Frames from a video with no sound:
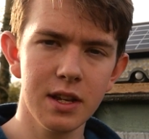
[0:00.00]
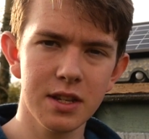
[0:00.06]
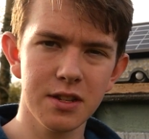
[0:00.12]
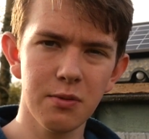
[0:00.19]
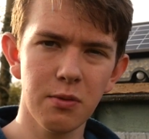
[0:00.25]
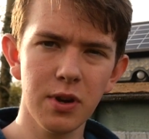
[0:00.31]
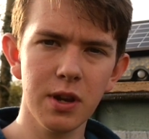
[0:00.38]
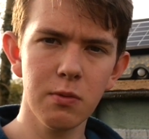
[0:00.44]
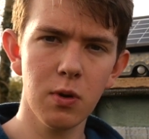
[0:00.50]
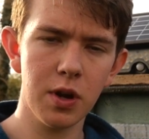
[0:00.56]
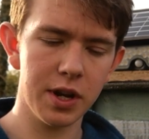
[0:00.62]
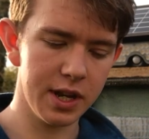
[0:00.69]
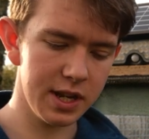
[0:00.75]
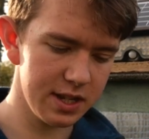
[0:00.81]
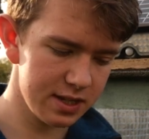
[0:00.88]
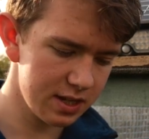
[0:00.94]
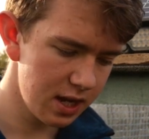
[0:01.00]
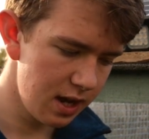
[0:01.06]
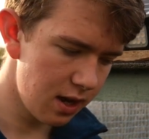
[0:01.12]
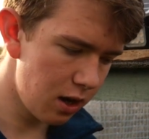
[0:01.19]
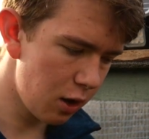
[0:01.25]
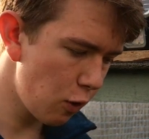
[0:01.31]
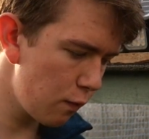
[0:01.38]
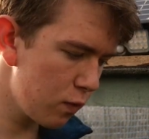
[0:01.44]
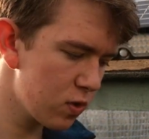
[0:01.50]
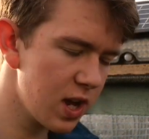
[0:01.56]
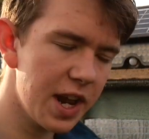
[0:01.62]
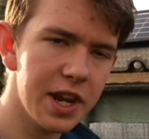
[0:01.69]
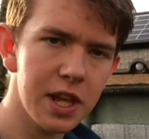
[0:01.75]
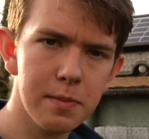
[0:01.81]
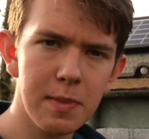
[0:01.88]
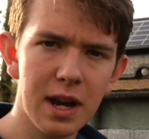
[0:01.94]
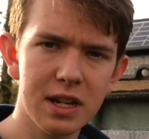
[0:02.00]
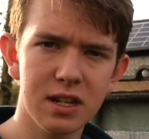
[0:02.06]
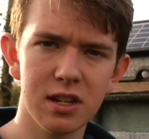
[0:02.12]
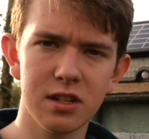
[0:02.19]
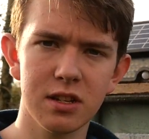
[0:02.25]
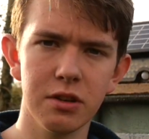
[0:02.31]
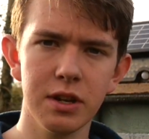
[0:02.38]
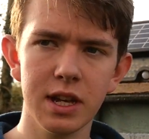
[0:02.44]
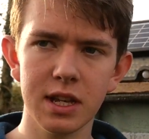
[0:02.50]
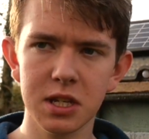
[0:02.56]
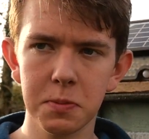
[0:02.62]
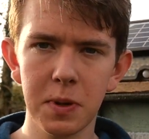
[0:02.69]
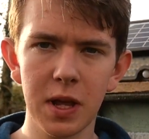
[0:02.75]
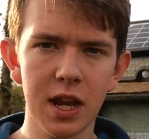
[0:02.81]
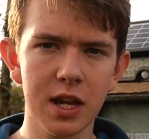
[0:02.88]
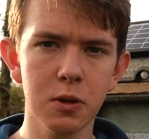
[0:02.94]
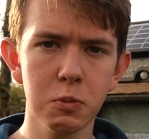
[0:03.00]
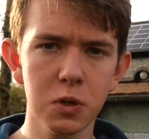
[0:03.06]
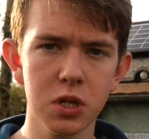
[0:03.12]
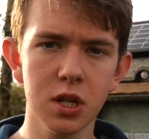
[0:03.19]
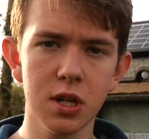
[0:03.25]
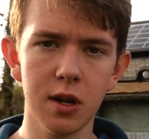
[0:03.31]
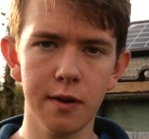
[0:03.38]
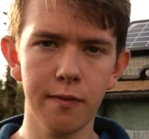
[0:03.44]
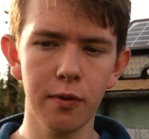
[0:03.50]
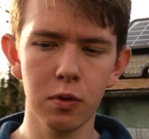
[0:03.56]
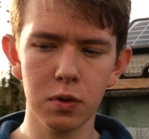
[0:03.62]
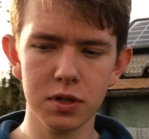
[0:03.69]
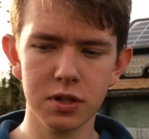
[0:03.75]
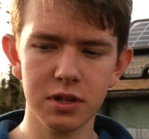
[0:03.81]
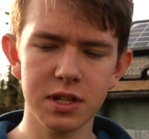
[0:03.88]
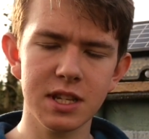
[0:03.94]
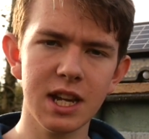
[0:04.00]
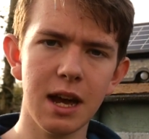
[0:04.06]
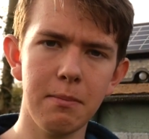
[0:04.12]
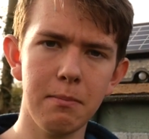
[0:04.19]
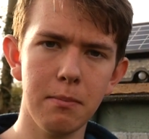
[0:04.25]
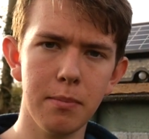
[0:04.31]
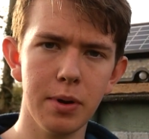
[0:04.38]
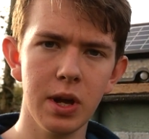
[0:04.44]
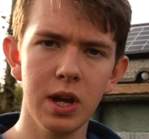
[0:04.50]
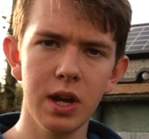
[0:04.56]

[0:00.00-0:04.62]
So what you want is a lot of organic matter, so it's a bit like a woodland floor, so it's damp